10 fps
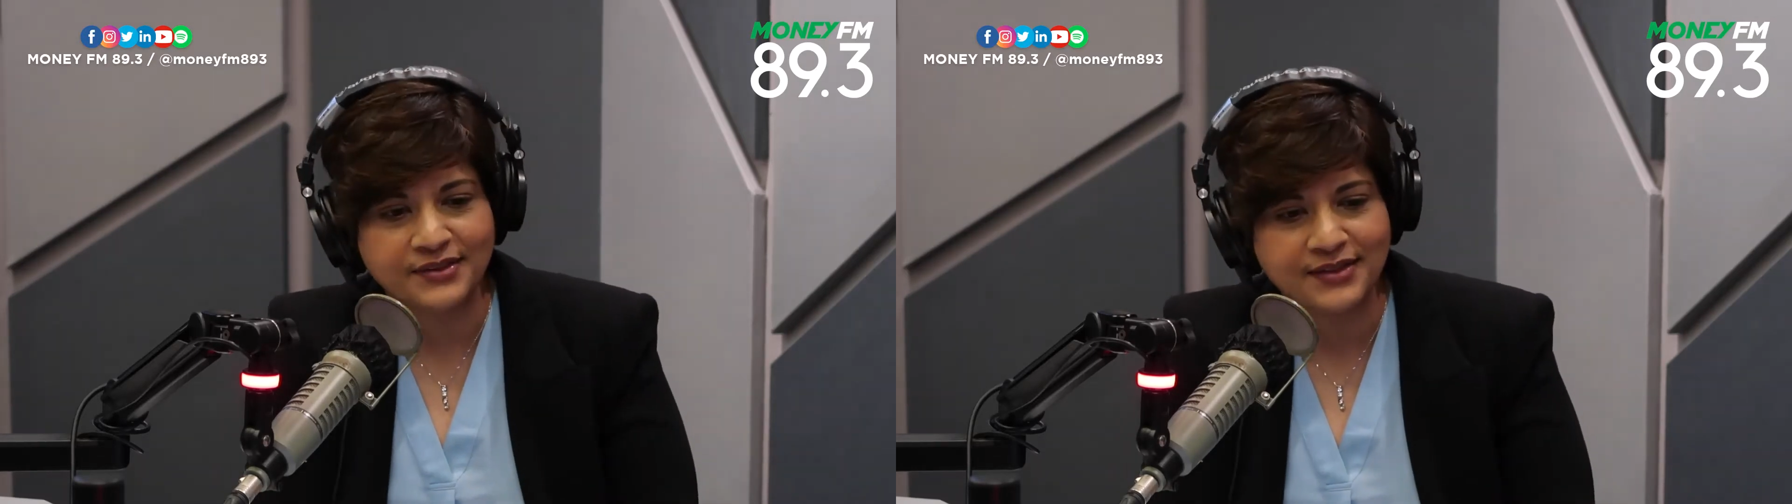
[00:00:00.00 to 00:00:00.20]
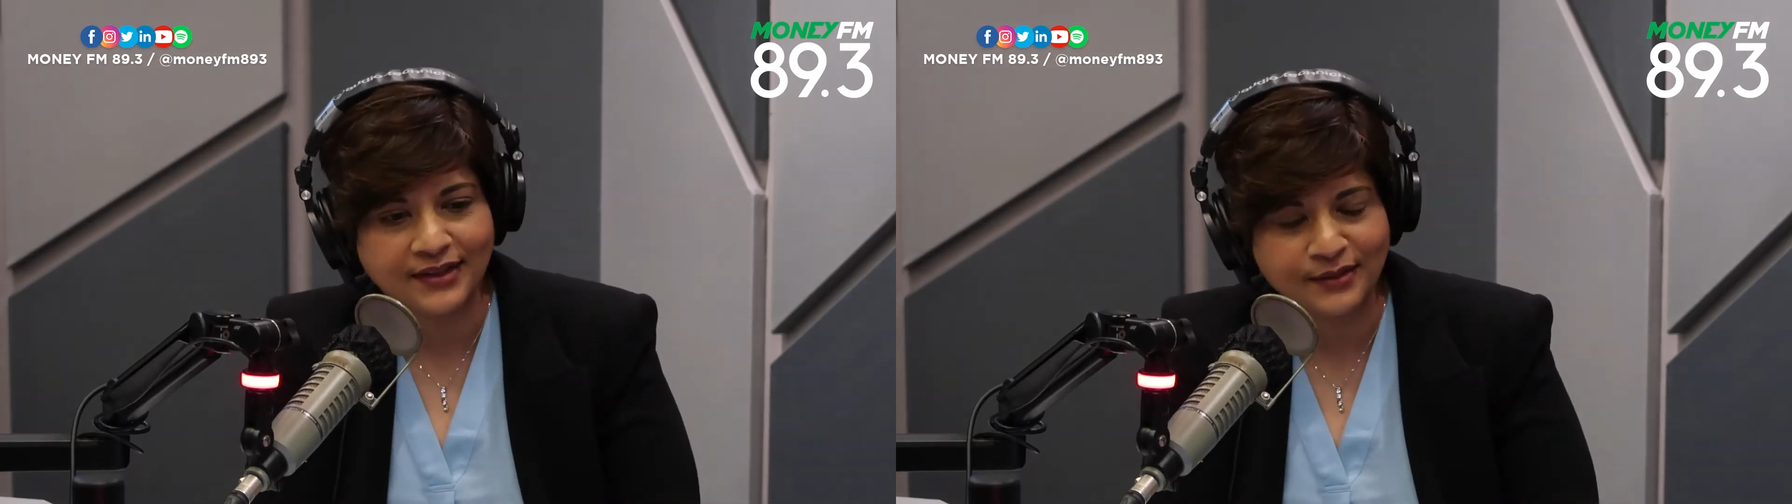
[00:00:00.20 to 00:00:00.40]

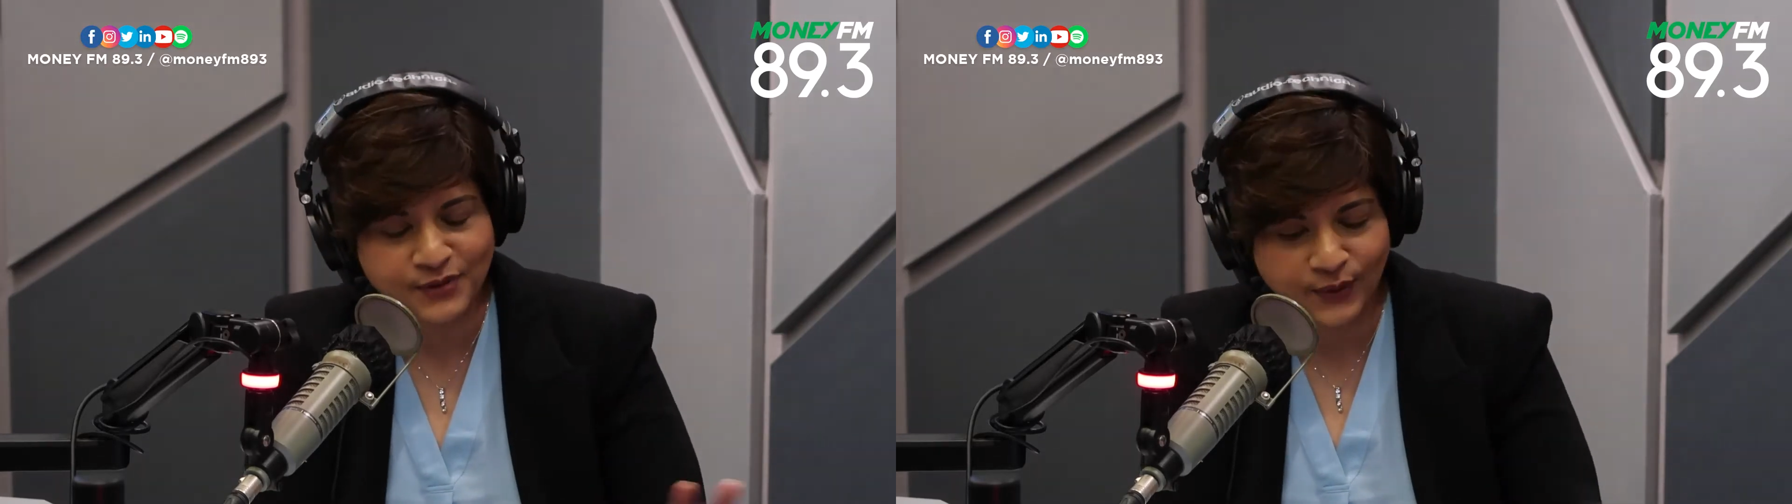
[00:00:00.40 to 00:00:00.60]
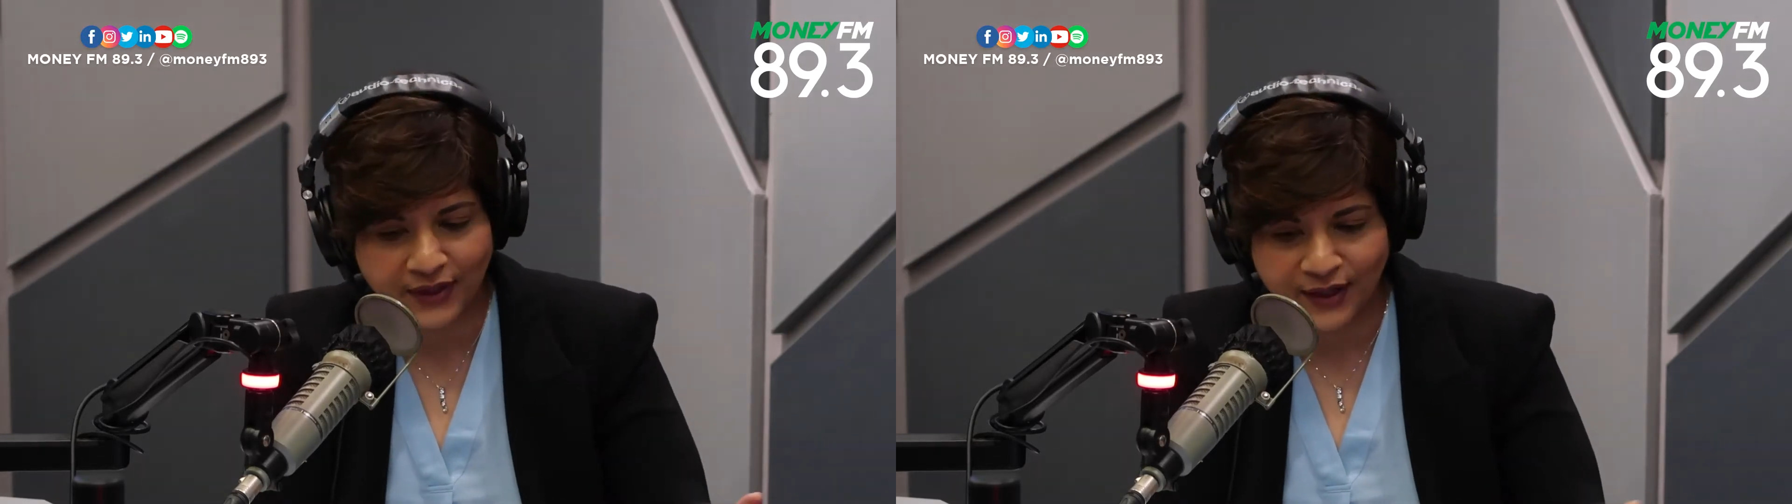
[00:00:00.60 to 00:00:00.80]
and I'm
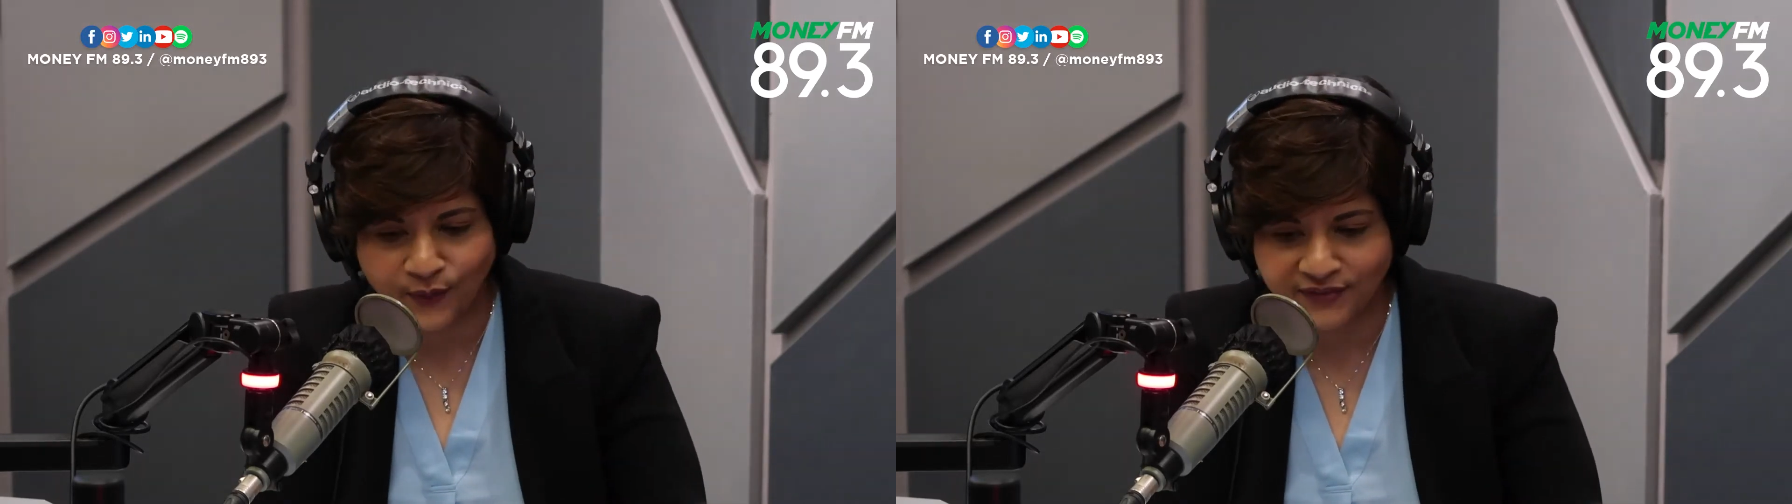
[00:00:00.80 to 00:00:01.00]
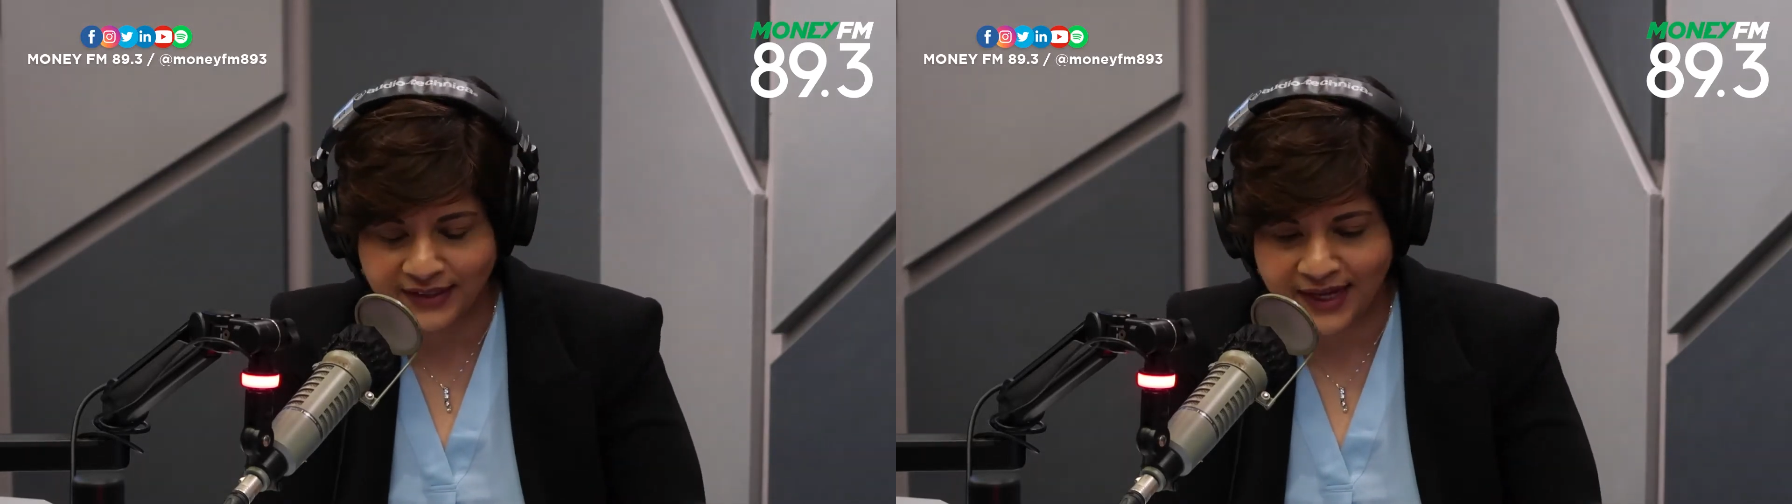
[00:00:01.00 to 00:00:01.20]
sorry I
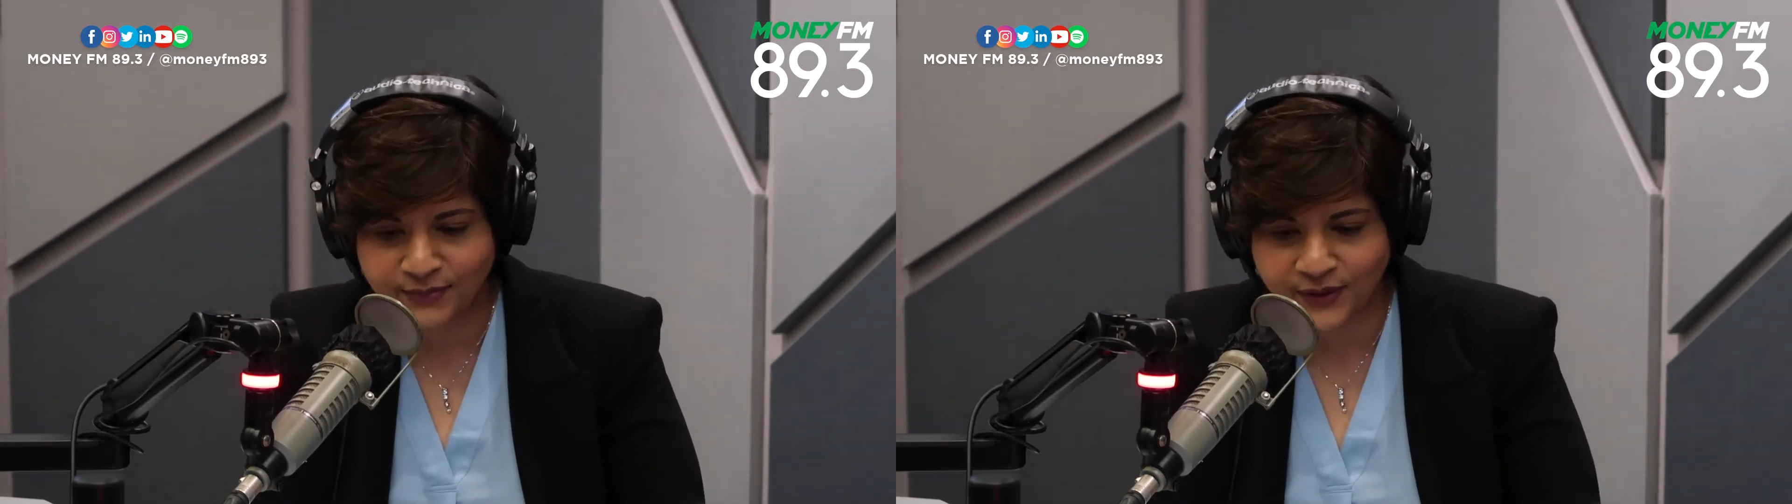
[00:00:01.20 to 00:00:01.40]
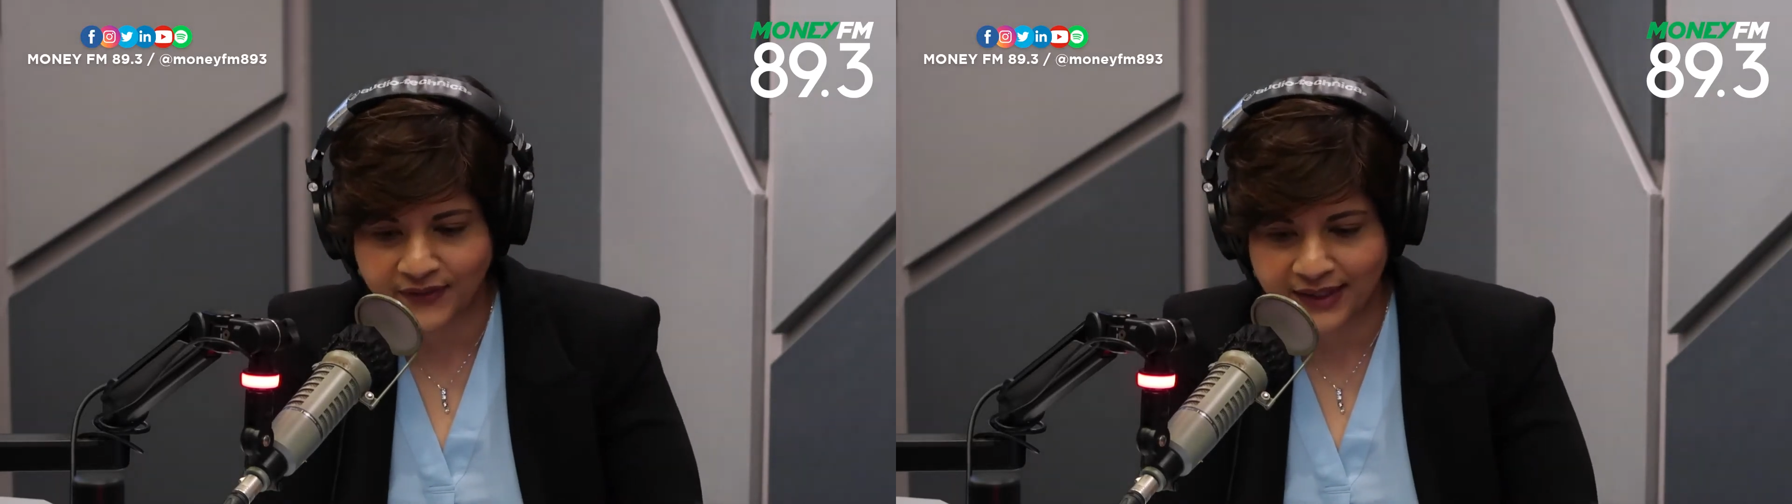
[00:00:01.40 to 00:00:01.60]
overlapped
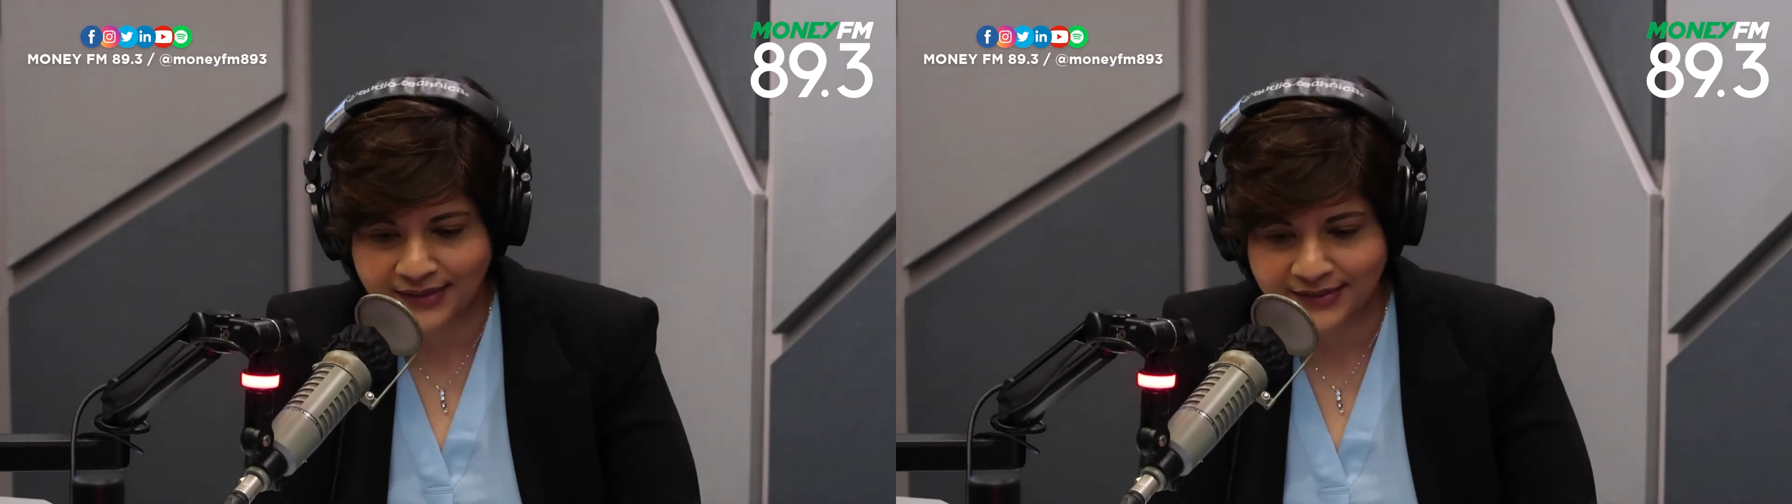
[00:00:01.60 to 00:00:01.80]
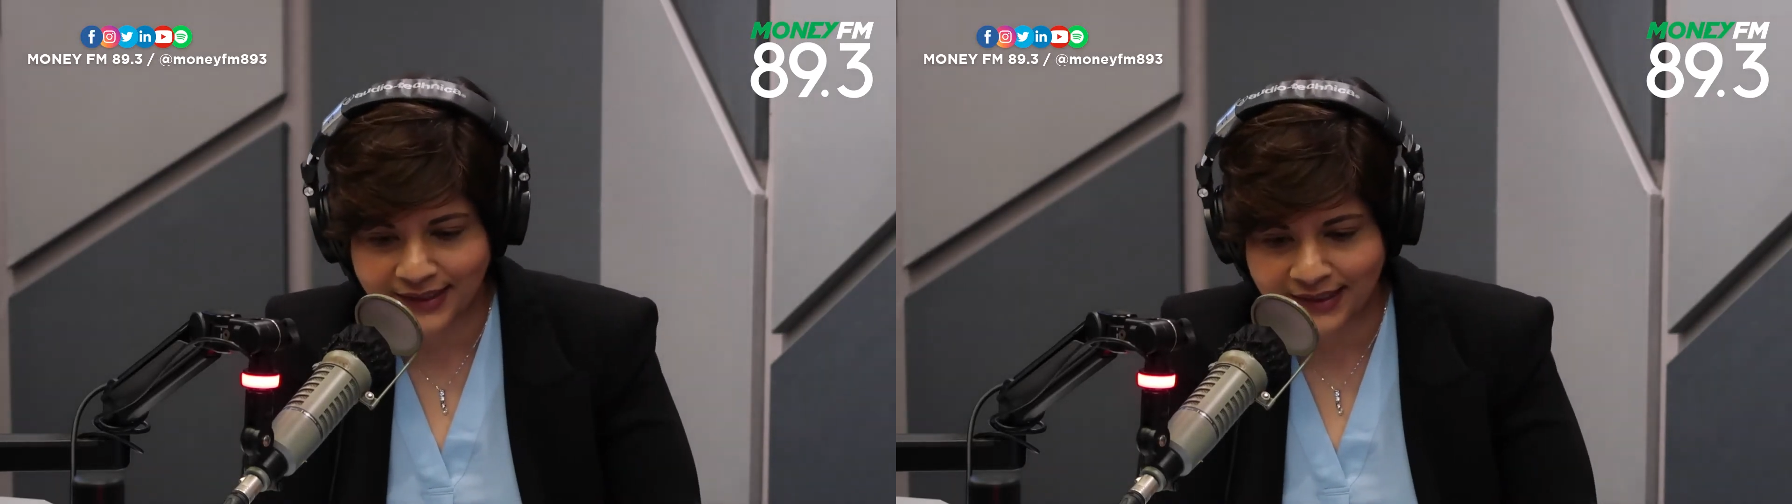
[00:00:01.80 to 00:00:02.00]
on that
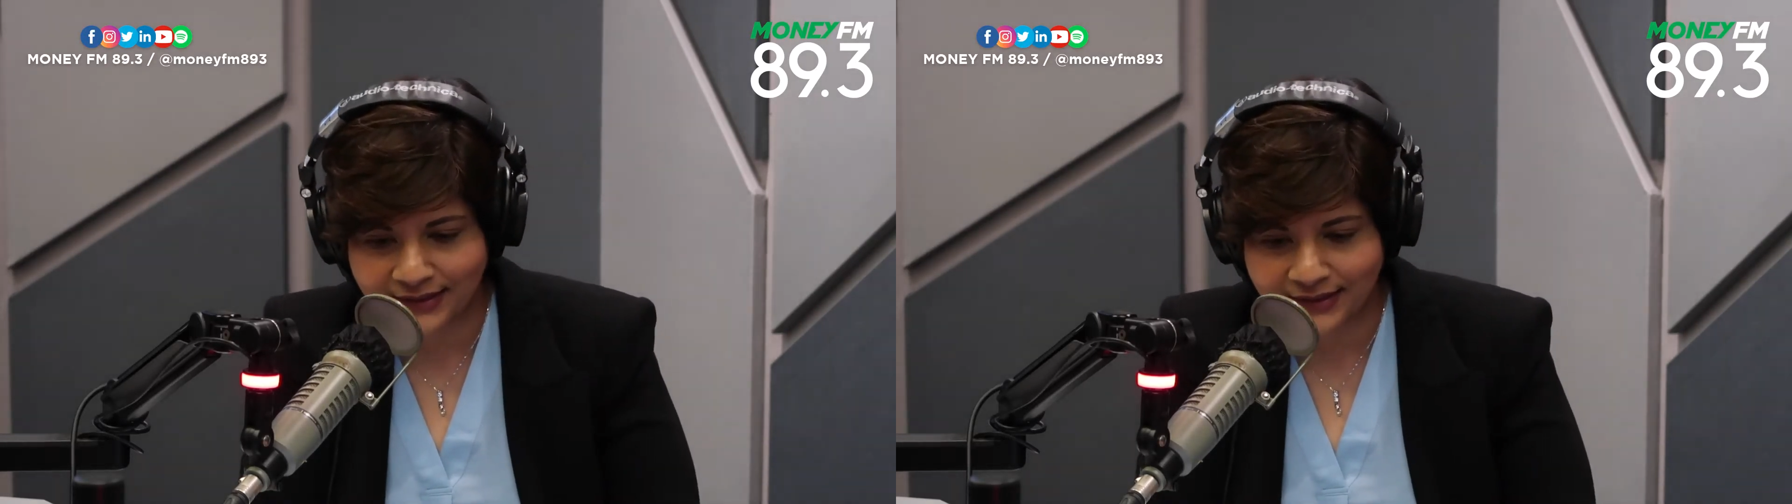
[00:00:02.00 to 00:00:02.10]
again.